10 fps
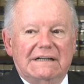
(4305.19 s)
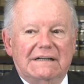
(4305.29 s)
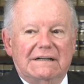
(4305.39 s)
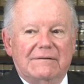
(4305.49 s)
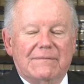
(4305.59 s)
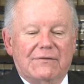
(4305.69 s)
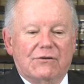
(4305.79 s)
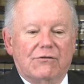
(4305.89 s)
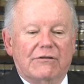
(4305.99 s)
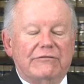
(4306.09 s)
Uh,
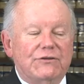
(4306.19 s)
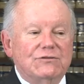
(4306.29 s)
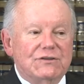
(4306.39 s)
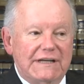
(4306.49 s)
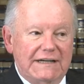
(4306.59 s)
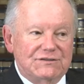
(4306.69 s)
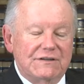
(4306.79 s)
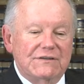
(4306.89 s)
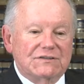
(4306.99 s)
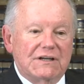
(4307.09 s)
there are a few
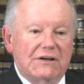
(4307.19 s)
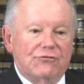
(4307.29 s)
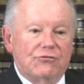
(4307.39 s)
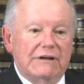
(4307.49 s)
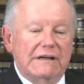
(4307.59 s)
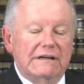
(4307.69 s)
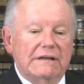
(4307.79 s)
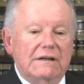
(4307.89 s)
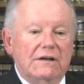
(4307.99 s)
states in this country